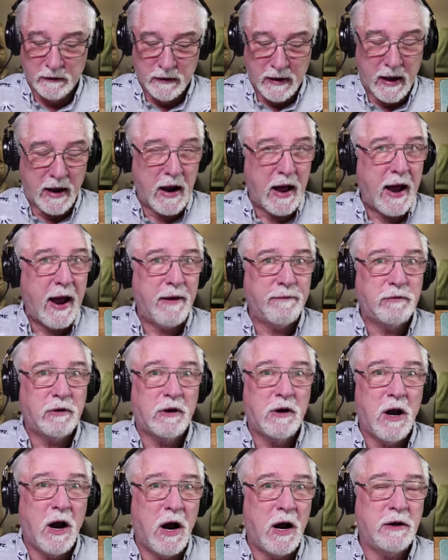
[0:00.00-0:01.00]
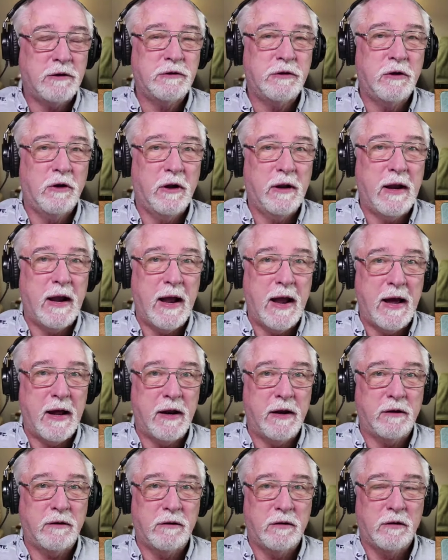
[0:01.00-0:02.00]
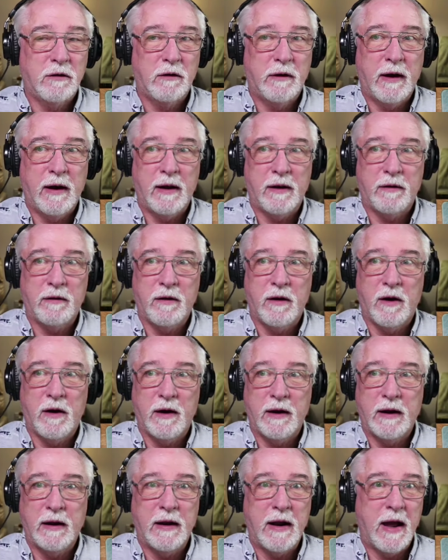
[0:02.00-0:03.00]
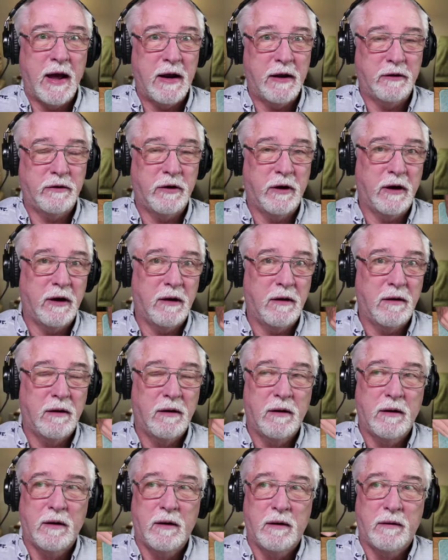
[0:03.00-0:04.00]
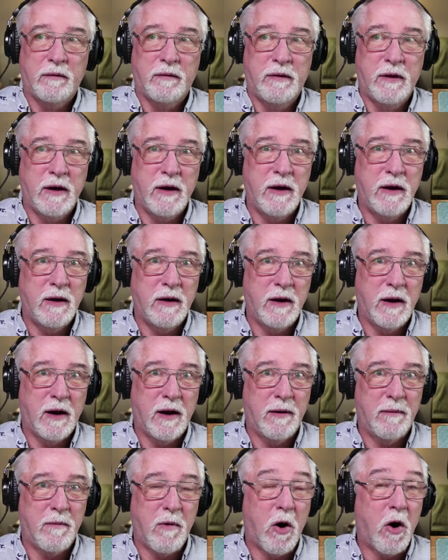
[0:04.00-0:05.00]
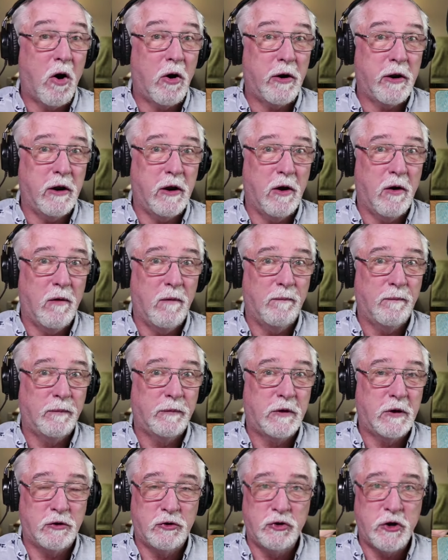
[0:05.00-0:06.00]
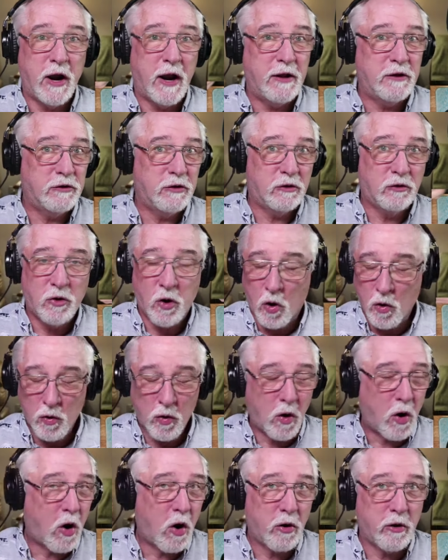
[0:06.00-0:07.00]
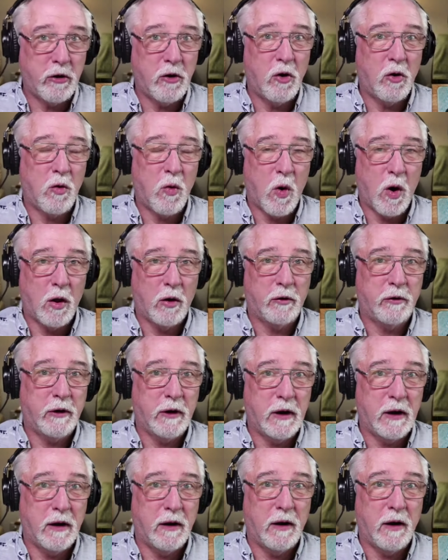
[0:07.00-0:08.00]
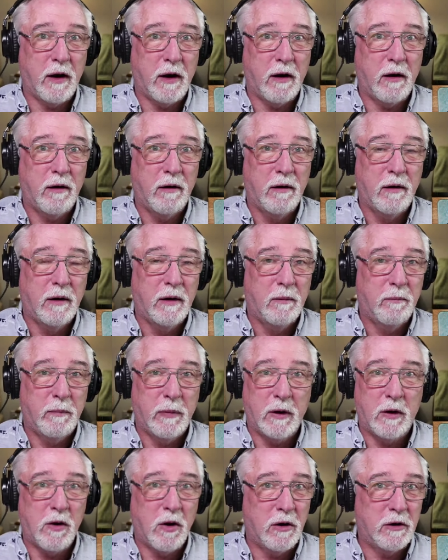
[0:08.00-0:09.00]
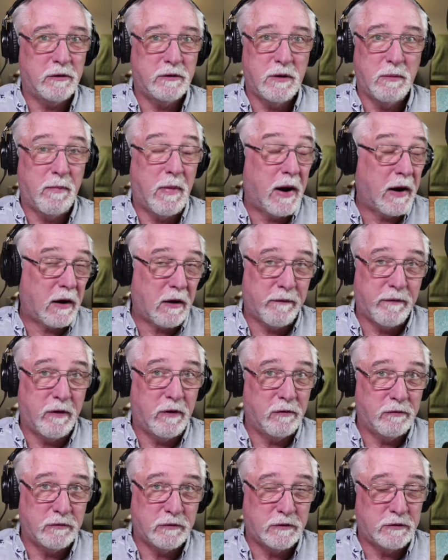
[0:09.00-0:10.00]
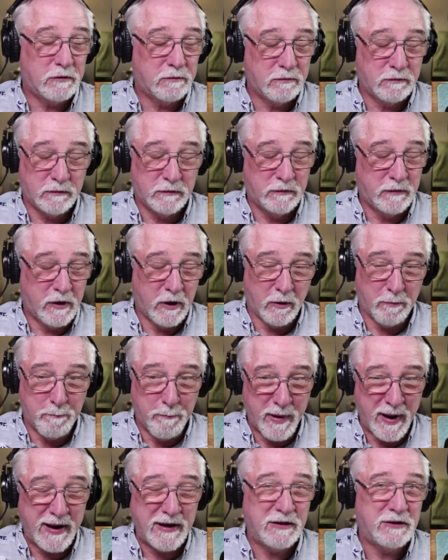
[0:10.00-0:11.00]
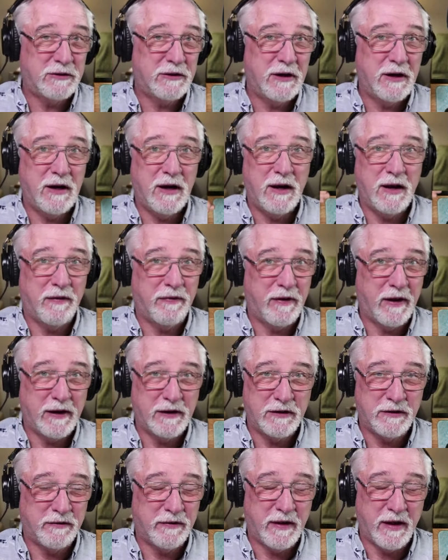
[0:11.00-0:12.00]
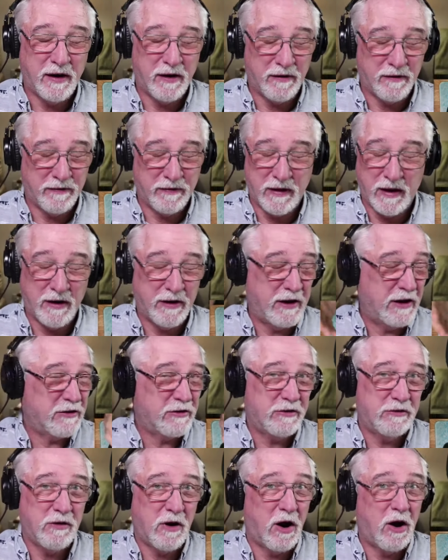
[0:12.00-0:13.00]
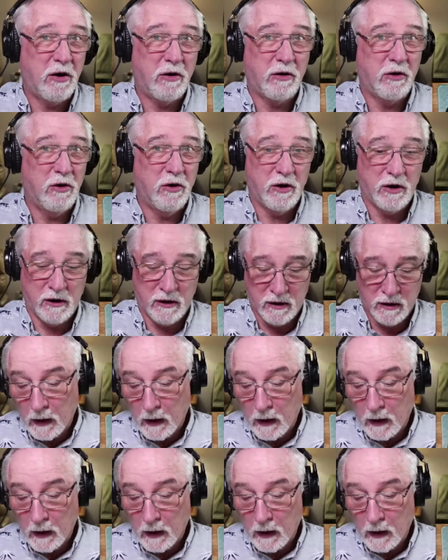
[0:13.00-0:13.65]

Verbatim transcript: And I have to constantly edit and uh, in editing, the uh, audio to change the total audio quality in there because the microphones they're bassy and they they're, they just aren't good.